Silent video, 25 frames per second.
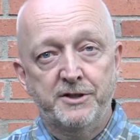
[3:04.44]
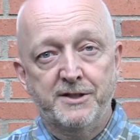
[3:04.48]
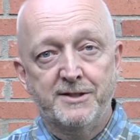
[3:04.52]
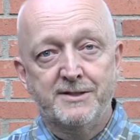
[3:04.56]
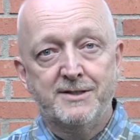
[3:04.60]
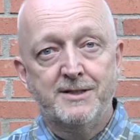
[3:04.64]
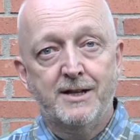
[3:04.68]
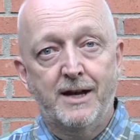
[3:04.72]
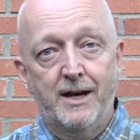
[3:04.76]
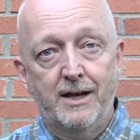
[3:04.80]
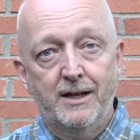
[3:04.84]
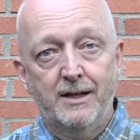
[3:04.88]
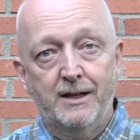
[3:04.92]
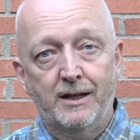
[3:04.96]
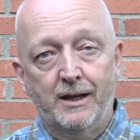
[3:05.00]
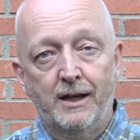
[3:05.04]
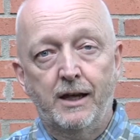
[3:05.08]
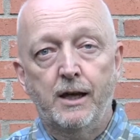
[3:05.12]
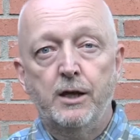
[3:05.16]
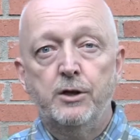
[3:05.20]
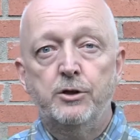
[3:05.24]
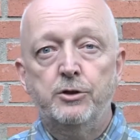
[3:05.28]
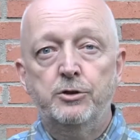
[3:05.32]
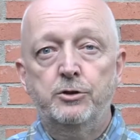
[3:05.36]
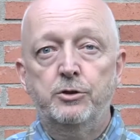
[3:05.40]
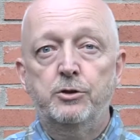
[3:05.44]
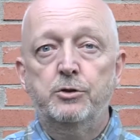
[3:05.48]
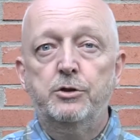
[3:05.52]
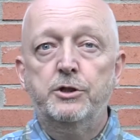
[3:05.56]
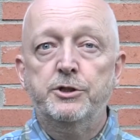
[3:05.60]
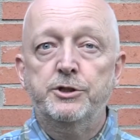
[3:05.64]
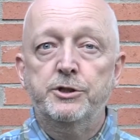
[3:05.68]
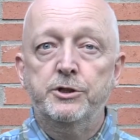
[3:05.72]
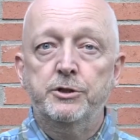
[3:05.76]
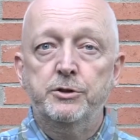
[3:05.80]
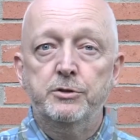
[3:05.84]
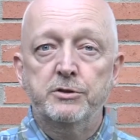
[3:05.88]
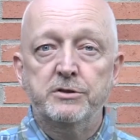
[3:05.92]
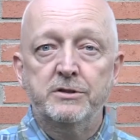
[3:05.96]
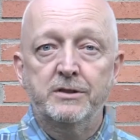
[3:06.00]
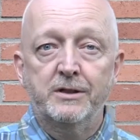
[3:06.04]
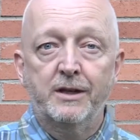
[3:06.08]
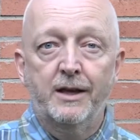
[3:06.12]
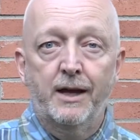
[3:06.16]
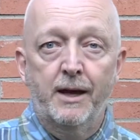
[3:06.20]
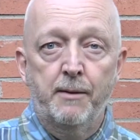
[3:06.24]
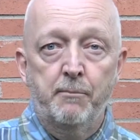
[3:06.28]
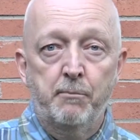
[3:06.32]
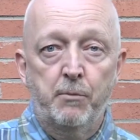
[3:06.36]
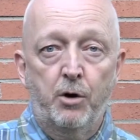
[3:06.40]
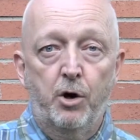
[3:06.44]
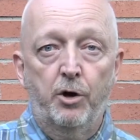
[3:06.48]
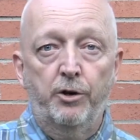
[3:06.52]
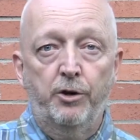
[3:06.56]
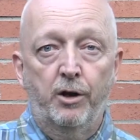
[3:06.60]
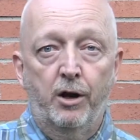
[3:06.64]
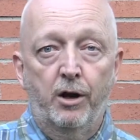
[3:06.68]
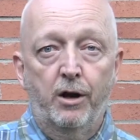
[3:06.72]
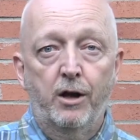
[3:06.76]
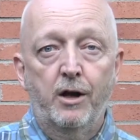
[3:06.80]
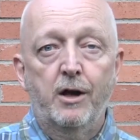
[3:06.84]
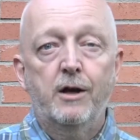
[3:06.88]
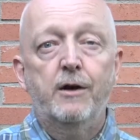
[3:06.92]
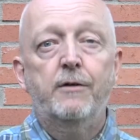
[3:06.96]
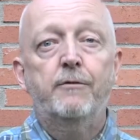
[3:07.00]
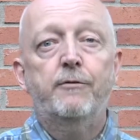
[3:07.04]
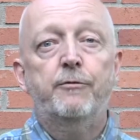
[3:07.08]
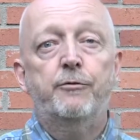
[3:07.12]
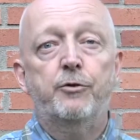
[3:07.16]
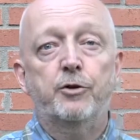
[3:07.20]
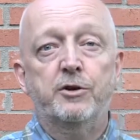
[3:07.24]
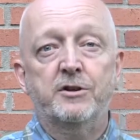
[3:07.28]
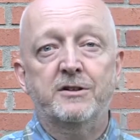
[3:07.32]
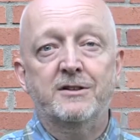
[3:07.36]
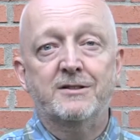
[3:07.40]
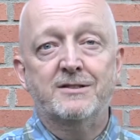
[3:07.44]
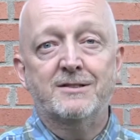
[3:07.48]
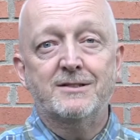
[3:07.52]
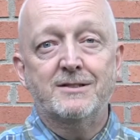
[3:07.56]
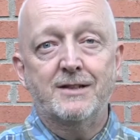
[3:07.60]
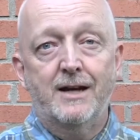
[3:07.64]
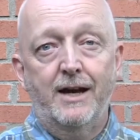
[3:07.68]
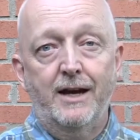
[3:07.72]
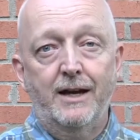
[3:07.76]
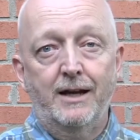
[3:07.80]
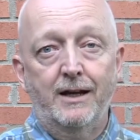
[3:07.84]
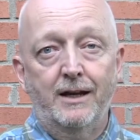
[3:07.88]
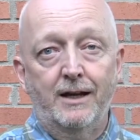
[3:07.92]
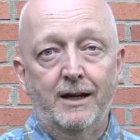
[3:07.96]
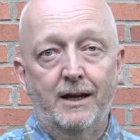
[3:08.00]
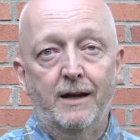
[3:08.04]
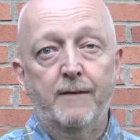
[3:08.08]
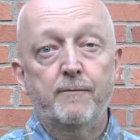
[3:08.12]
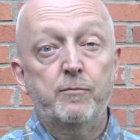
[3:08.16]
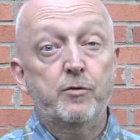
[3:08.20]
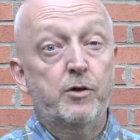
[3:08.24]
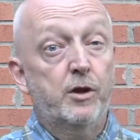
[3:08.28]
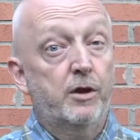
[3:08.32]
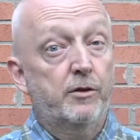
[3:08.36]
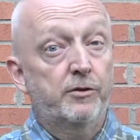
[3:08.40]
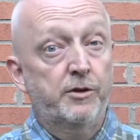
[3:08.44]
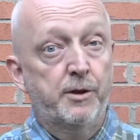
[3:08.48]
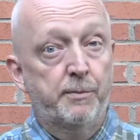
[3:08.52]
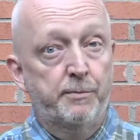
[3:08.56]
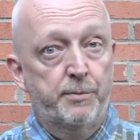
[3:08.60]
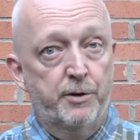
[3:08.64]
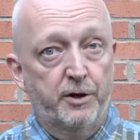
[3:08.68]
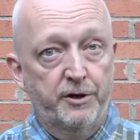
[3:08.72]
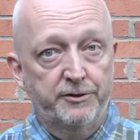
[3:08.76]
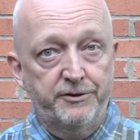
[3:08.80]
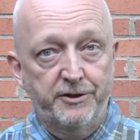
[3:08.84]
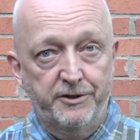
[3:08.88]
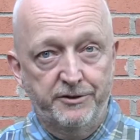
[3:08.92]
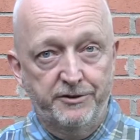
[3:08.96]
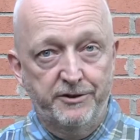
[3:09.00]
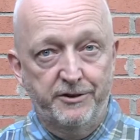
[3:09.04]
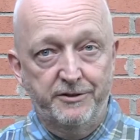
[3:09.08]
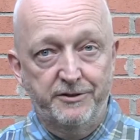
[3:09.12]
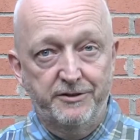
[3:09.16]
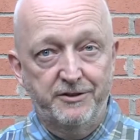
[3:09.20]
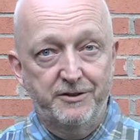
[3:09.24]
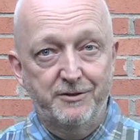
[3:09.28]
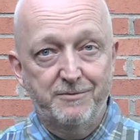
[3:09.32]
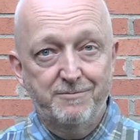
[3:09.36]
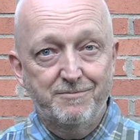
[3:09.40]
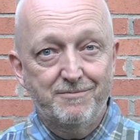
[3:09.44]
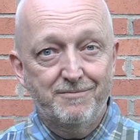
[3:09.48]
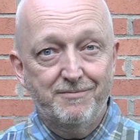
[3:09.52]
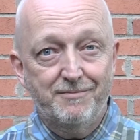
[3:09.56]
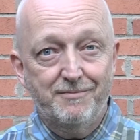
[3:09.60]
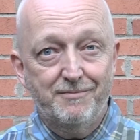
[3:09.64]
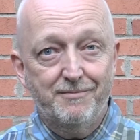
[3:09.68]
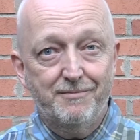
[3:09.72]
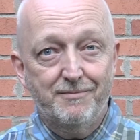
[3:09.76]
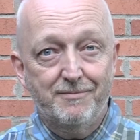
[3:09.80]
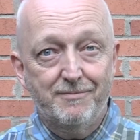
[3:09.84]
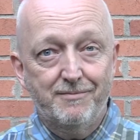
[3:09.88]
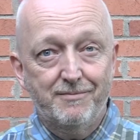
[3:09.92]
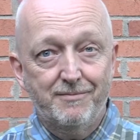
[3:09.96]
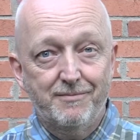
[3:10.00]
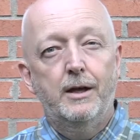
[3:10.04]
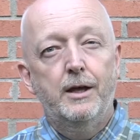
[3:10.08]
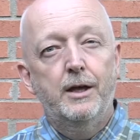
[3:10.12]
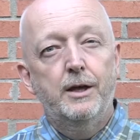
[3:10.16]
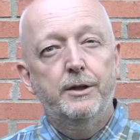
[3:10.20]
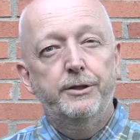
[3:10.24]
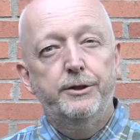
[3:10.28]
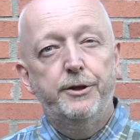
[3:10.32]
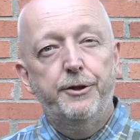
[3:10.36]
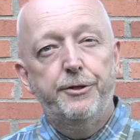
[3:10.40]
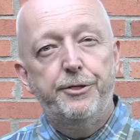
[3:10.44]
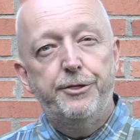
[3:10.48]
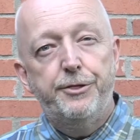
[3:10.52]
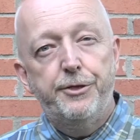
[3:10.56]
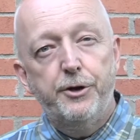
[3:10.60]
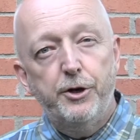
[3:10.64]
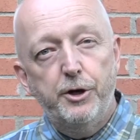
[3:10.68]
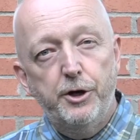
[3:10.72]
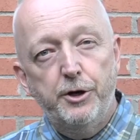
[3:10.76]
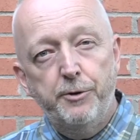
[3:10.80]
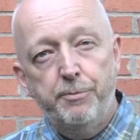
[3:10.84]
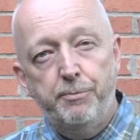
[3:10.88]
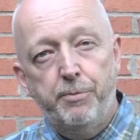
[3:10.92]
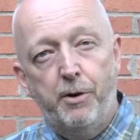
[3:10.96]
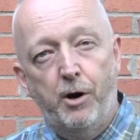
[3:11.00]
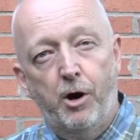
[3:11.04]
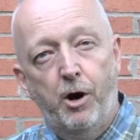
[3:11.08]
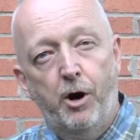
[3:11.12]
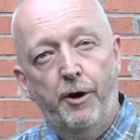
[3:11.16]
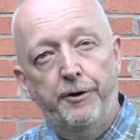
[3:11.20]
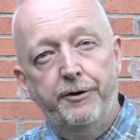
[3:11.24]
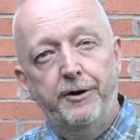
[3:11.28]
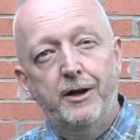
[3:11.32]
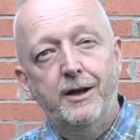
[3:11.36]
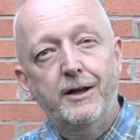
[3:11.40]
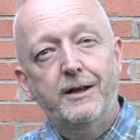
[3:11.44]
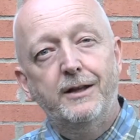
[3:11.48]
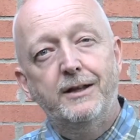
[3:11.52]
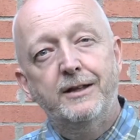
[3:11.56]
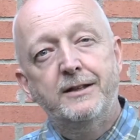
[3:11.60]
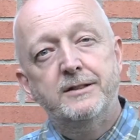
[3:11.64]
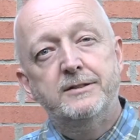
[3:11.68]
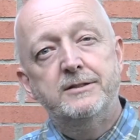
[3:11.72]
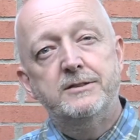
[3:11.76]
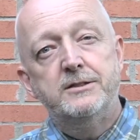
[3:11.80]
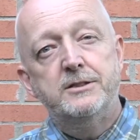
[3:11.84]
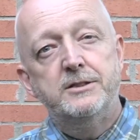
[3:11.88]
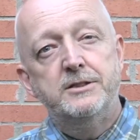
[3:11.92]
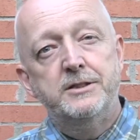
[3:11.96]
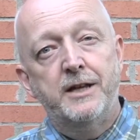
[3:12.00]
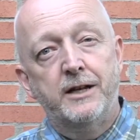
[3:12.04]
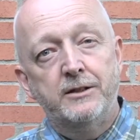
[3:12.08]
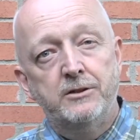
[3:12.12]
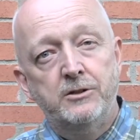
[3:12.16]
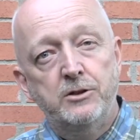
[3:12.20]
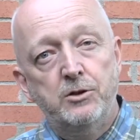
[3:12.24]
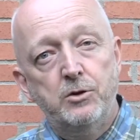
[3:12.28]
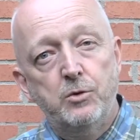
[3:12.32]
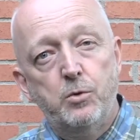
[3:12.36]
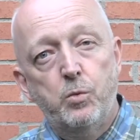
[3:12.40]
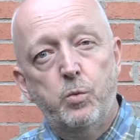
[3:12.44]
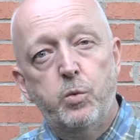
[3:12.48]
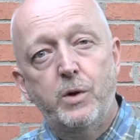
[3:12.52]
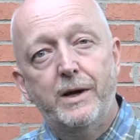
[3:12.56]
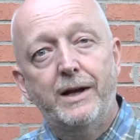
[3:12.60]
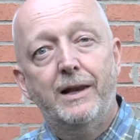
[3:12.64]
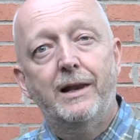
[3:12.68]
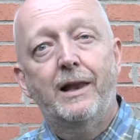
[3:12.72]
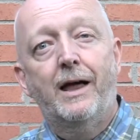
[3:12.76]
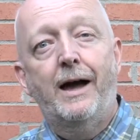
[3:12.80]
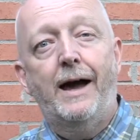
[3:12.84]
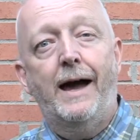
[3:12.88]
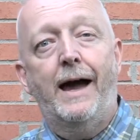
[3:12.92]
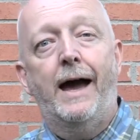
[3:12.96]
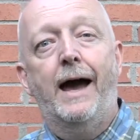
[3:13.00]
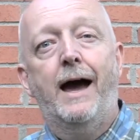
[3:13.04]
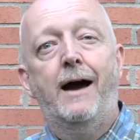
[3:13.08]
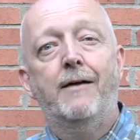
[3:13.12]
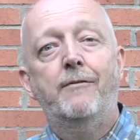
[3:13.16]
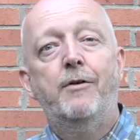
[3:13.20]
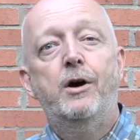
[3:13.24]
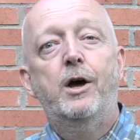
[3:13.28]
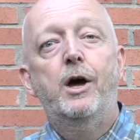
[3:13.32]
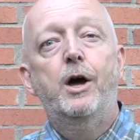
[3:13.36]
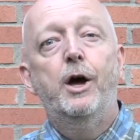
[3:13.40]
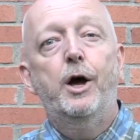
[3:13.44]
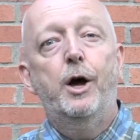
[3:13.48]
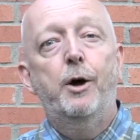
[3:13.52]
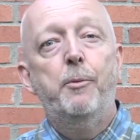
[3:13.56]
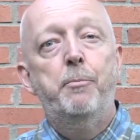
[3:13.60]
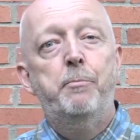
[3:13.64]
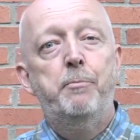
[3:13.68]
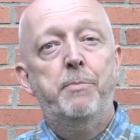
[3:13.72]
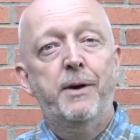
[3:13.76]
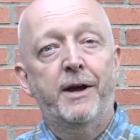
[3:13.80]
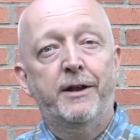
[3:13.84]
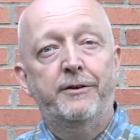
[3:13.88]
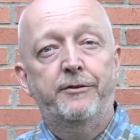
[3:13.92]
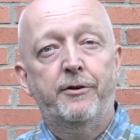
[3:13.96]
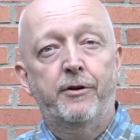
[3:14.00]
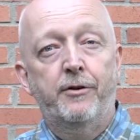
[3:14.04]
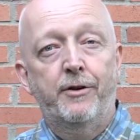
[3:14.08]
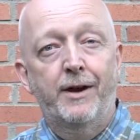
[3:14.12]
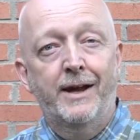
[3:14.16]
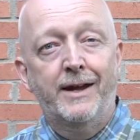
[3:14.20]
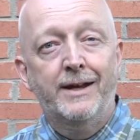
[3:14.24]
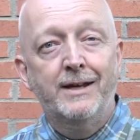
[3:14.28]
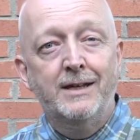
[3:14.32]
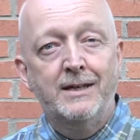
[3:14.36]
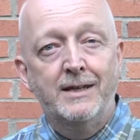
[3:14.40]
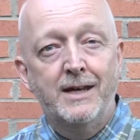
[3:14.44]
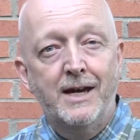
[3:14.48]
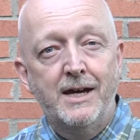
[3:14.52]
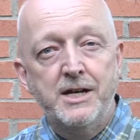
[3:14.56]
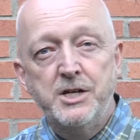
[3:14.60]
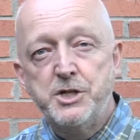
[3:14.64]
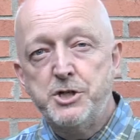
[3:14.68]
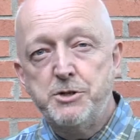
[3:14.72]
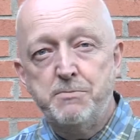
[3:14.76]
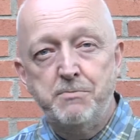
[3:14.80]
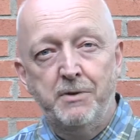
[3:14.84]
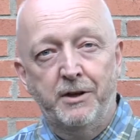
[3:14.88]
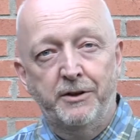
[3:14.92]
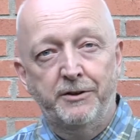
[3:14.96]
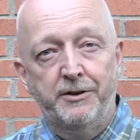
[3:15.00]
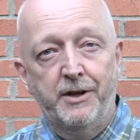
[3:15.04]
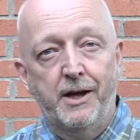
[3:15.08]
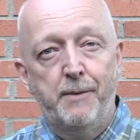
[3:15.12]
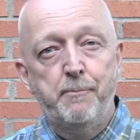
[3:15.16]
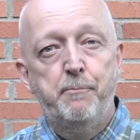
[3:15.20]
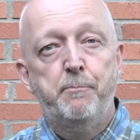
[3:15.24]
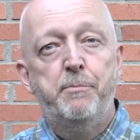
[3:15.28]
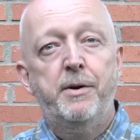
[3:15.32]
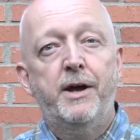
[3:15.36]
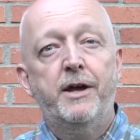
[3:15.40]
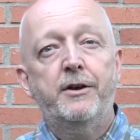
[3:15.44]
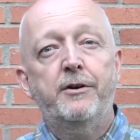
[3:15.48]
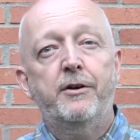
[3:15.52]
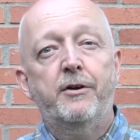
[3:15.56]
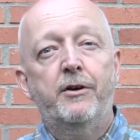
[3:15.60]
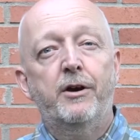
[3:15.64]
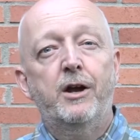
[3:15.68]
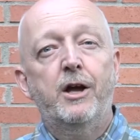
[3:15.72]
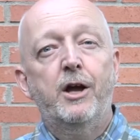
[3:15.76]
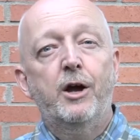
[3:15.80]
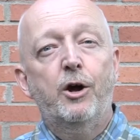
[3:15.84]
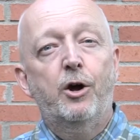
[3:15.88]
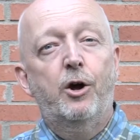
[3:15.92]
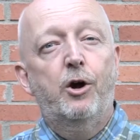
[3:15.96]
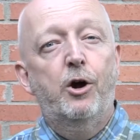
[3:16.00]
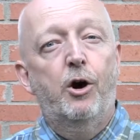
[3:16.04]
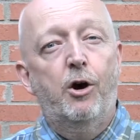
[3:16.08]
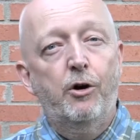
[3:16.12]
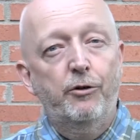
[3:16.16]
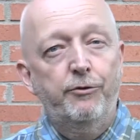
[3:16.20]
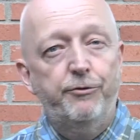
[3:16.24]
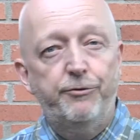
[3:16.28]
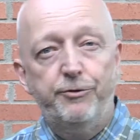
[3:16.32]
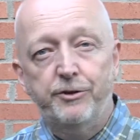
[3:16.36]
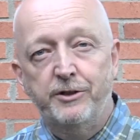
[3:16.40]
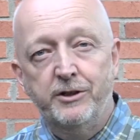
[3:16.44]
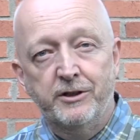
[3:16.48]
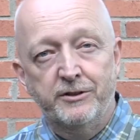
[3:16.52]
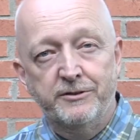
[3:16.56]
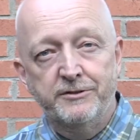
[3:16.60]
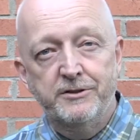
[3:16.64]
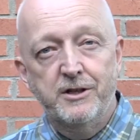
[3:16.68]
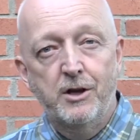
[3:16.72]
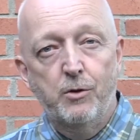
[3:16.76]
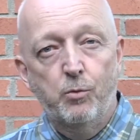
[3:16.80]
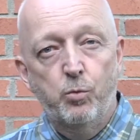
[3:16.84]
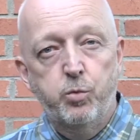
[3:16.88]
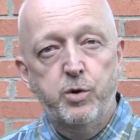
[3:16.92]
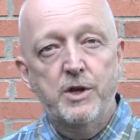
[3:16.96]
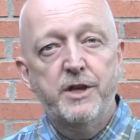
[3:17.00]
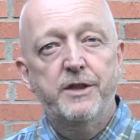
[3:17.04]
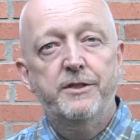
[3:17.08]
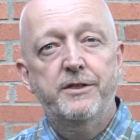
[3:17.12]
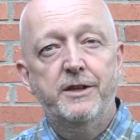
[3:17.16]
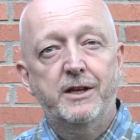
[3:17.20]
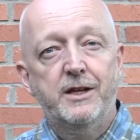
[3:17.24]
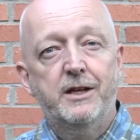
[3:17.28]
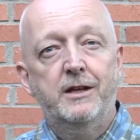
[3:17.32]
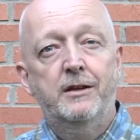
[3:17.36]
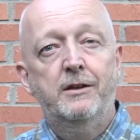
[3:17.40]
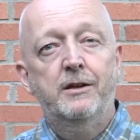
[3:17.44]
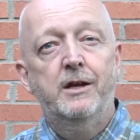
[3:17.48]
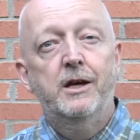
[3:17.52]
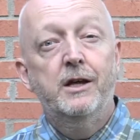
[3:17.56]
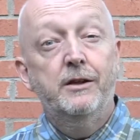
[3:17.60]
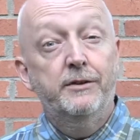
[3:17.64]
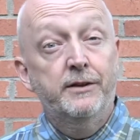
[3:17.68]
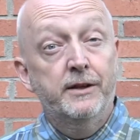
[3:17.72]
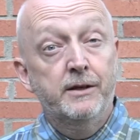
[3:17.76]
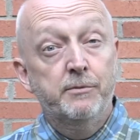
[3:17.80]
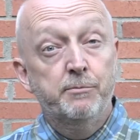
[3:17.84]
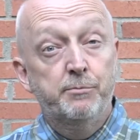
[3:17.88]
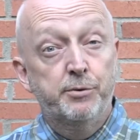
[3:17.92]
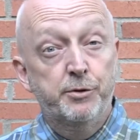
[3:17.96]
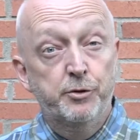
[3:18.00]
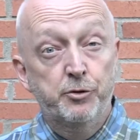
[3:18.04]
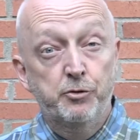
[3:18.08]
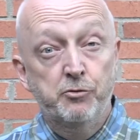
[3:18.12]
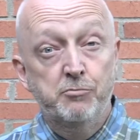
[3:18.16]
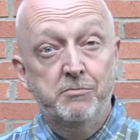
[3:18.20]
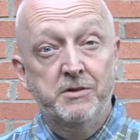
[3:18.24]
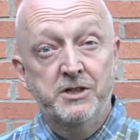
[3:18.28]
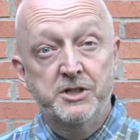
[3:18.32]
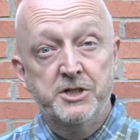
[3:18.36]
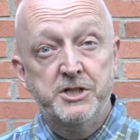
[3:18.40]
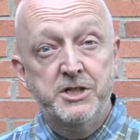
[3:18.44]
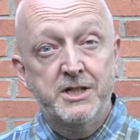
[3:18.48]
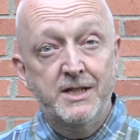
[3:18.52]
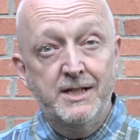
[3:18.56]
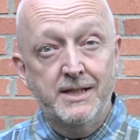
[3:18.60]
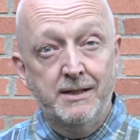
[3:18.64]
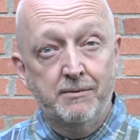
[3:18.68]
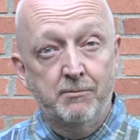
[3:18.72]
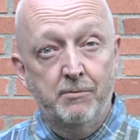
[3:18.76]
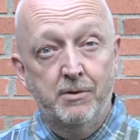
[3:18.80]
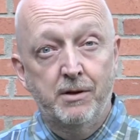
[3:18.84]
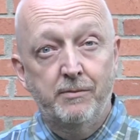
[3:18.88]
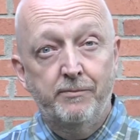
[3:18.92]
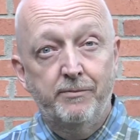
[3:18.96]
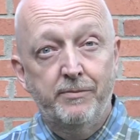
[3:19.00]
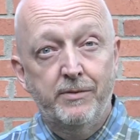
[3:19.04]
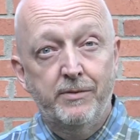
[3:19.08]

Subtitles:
designing, you're using a model for designing the processes. The third part is that you will have a better engagement, a better confidence within the improvement team.